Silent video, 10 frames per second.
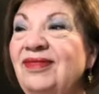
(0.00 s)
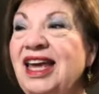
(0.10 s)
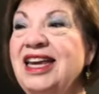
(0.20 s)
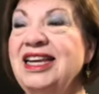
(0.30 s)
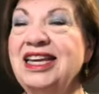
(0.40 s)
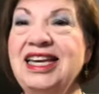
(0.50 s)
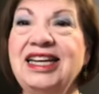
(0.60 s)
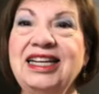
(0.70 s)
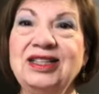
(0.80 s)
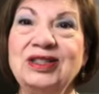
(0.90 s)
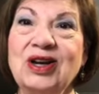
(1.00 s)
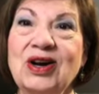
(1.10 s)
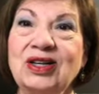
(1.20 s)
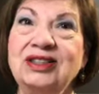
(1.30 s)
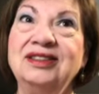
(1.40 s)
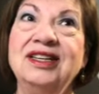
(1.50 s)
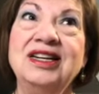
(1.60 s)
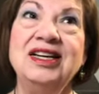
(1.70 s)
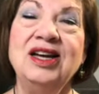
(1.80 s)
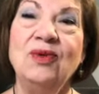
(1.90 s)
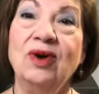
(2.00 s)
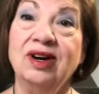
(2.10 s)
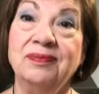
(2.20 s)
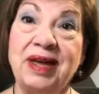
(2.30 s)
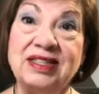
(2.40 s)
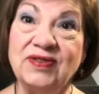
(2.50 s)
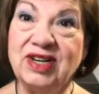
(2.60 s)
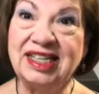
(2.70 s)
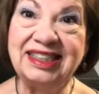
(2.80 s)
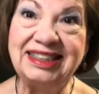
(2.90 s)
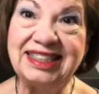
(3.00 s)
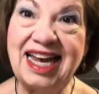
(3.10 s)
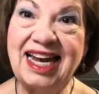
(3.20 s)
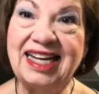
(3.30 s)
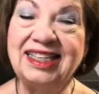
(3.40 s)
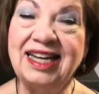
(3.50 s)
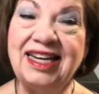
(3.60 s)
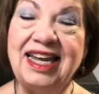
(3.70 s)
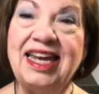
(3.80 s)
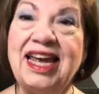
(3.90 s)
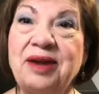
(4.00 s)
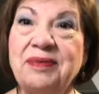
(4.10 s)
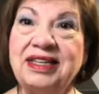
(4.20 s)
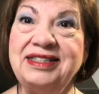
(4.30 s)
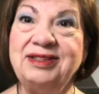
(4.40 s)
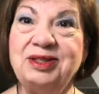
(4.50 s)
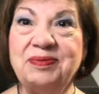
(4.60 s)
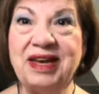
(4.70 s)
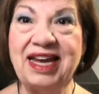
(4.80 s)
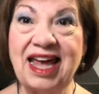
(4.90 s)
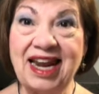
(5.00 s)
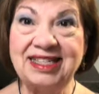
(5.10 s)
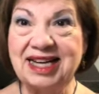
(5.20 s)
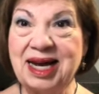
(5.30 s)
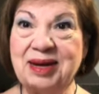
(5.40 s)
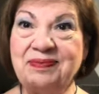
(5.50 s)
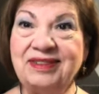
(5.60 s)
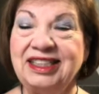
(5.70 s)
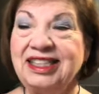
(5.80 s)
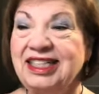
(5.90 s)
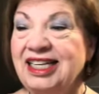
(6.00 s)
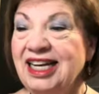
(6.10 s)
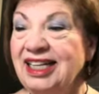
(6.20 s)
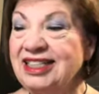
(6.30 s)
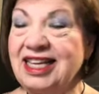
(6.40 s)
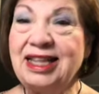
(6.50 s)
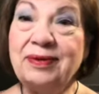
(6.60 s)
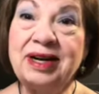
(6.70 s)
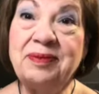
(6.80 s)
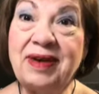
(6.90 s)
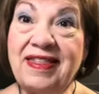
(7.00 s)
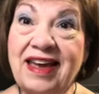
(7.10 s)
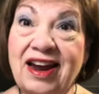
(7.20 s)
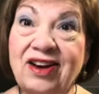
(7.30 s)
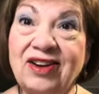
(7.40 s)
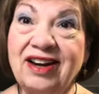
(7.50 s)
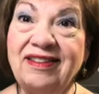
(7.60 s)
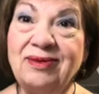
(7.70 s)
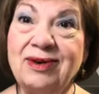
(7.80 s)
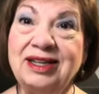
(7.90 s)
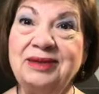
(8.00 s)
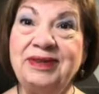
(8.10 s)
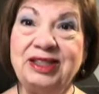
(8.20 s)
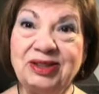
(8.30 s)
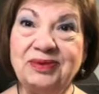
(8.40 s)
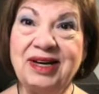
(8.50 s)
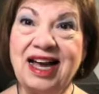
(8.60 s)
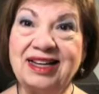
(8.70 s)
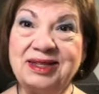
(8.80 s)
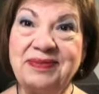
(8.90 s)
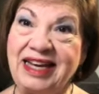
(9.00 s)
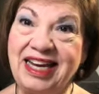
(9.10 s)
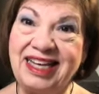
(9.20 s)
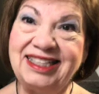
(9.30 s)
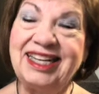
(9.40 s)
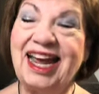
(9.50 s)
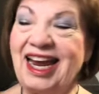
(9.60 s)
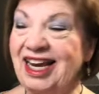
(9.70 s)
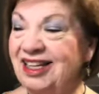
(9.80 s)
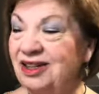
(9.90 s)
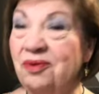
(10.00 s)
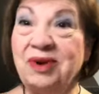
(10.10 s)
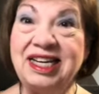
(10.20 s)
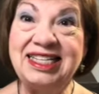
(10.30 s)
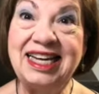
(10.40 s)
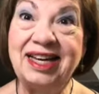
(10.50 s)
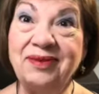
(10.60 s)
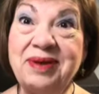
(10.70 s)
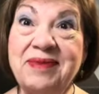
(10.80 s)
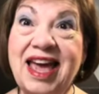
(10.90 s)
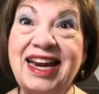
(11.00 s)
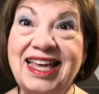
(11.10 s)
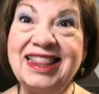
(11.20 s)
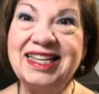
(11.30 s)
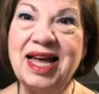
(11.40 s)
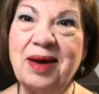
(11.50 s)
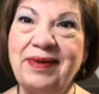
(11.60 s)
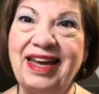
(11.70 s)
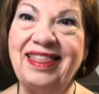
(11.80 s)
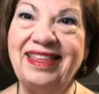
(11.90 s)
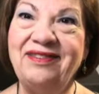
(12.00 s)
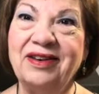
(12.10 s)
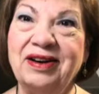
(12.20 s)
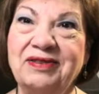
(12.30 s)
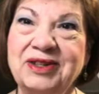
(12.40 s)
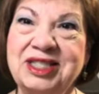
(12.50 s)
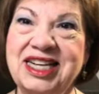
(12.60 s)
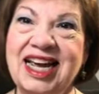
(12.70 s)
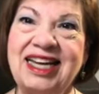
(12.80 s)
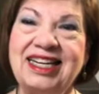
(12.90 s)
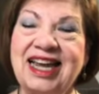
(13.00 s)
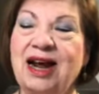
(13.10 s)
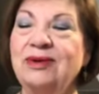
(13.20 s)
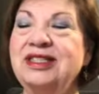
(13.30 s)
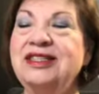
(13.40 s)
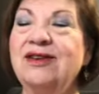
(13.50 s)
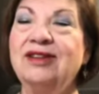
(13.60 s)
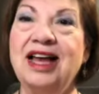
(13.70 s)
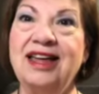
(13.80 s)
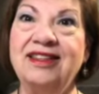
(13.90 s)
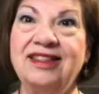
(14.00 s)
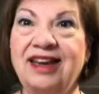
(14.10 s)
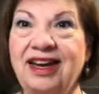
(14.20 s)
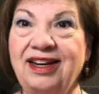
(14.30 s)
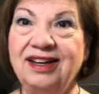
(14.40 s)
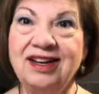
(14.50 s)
And Nikki and Hildegard were best friends, and Nikki had messaged me ahead of time and said they were gonna be there and they wanted to be sure we got to meet, and we did. We met in the lobby the very first night, and I was so glad that they